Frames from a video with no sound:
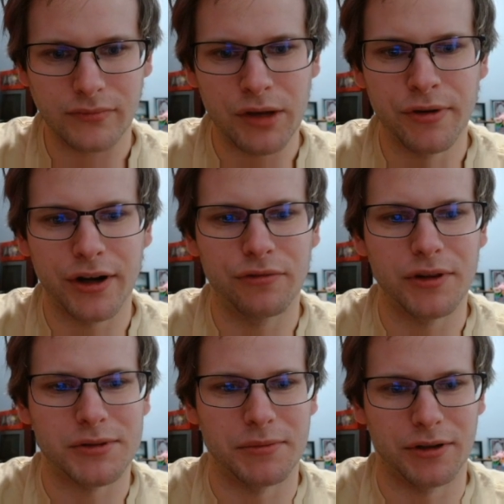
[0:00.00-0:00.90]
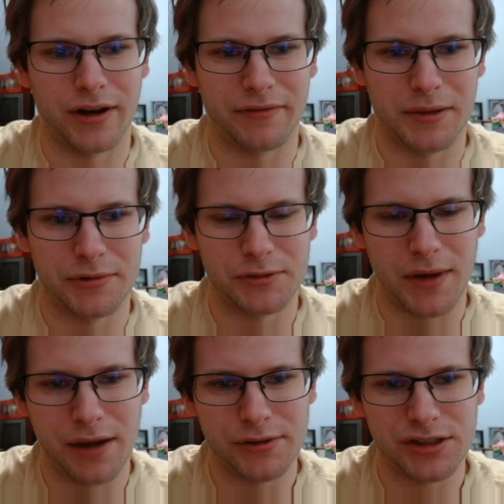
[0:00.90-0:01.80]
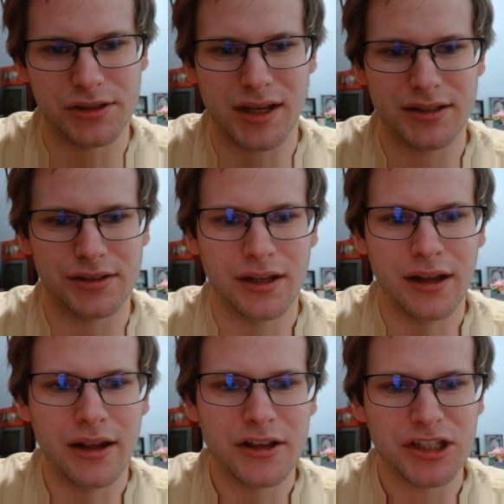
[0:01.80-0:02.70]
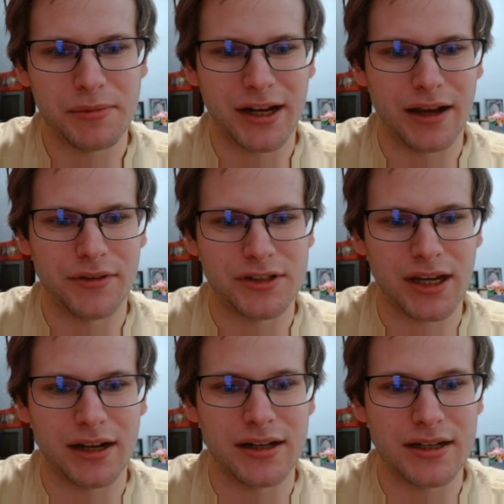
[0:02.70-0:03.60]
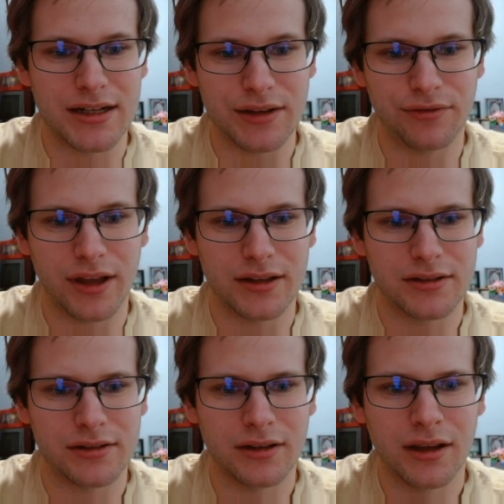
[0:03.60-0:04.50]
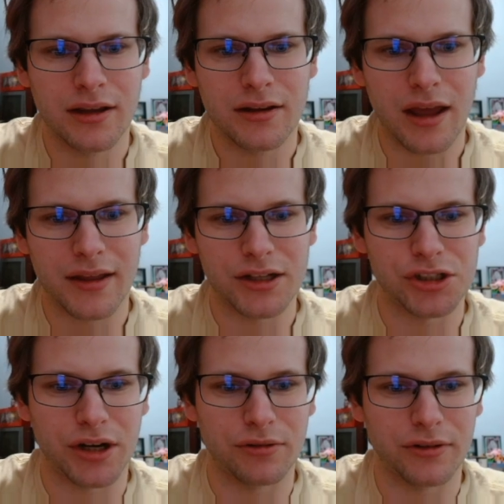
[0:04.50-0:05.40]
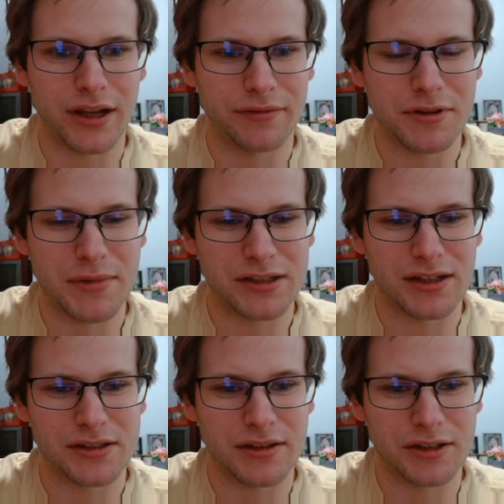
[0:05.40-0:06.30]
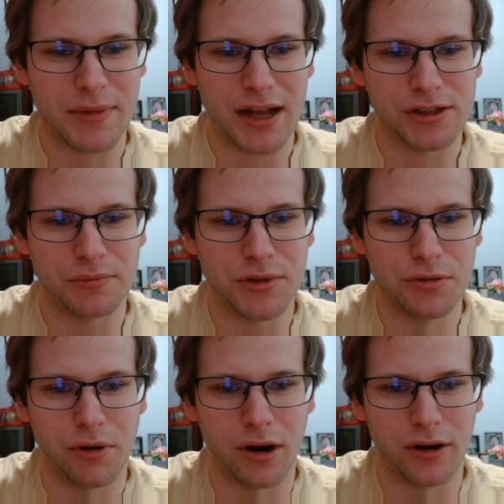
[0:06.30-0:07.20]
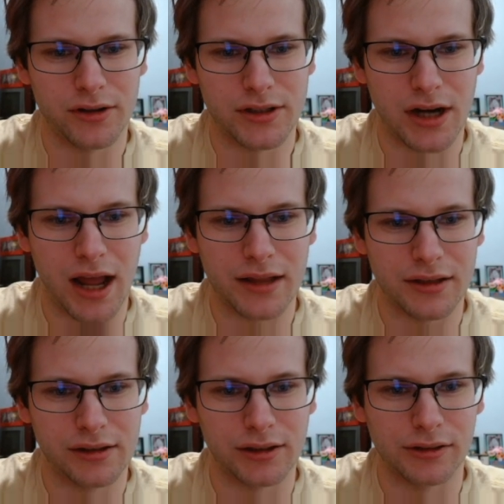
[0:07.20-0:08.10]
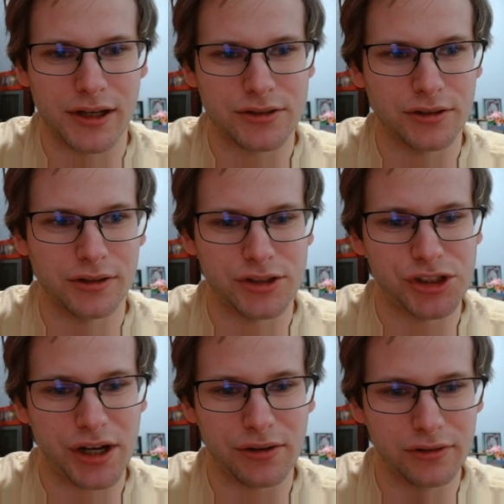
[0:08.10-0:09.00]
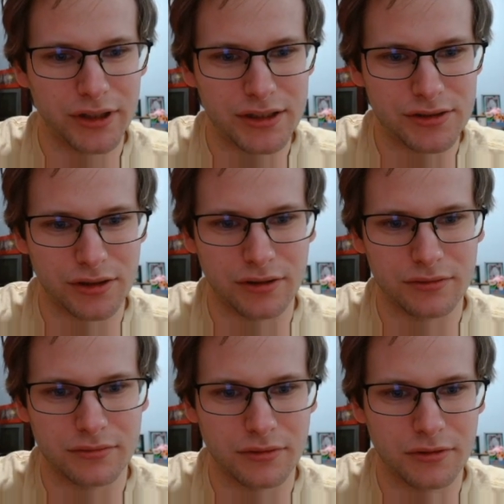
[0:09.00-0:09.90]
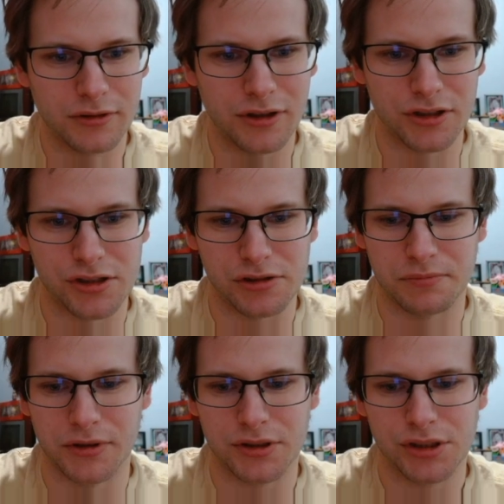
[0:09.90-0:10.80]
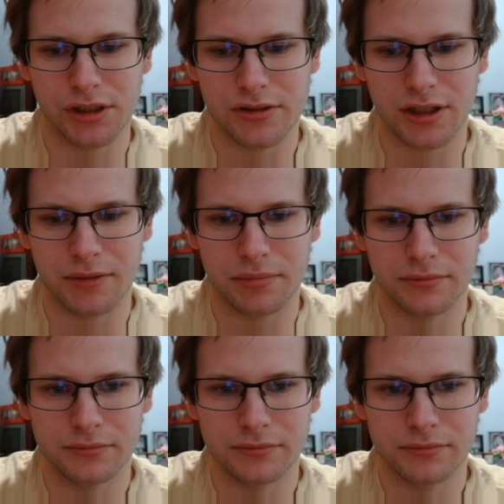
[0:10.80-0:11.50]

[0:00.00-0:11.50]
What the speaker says: We're going to go flip some Gravekeeper Spy, which is nice. Summoning out the second in defense. I think in general, that definitely makes sense in this matchup. You are not the aggressor generally, so good to just put the shields up.